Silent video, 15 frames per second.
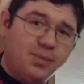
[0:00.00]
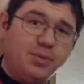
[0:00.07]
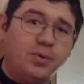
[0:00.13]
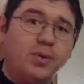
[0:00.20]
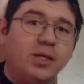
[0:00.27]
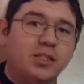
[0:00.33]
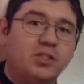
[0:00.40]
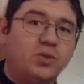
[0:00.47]
can
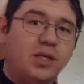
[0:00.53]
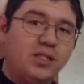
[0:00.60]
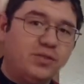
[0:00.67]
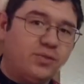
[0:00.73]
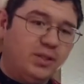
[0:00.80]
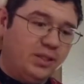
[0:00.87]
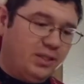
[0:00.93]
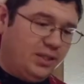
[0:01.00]
be really
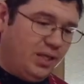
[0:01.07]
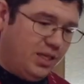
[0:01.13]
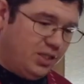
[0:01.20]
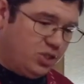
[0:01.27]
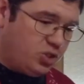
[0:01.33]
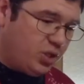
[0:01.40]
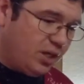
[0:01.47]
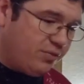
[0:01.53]
stressful and,
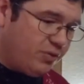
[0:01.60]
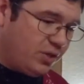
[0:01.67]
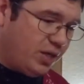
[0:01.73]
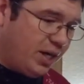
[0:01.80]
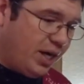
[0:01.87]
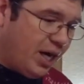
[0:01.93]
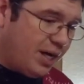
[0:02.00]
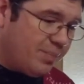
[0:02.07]
and, you're trying to
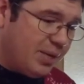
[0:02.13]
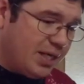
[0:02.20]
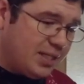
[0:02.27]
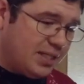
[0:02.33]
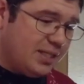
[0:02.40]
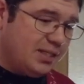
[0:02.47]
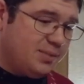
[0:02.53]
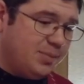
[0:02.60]
figure out how to
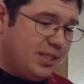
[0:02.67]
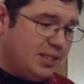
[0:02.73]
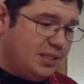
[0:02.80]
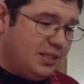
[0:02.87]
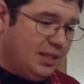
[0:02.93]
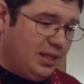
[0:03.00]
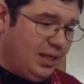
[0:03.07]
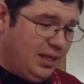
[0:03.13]
make ends
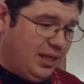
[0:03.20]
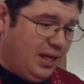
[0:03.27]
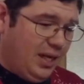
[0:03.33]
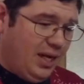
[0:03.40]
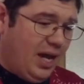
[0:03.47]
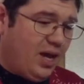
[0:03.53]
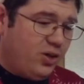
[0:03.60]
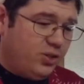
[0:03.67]
meet and,
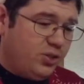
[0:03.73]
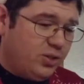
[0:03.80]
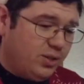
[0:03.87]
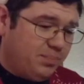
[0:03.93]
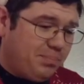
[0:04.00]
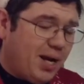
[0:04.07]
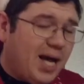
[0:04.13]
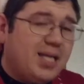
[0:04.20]
and how you
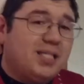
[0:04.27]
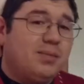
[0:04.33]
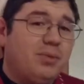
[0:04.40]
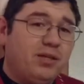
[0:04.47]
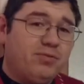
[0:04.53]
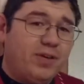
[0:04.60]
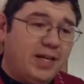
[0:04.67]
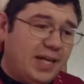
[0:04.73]
can
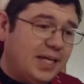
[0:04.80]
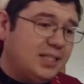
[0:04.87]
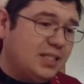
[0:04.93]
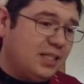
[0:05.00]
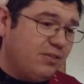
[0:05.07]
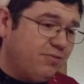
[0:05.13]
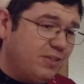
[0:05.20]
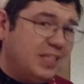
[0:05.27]
possibly
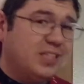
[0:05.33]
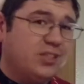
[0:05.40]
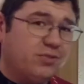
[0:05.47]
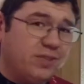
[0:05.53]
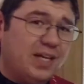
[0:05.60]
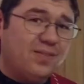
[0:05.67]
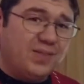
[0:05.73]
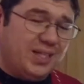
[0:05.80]
financially feed
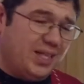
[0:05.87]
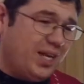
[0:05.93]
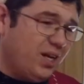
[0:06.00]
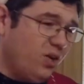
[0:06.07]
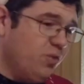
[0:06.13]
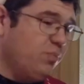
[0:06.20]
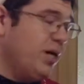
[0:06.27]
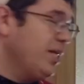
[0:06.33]
your family,
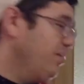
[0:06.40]
let alone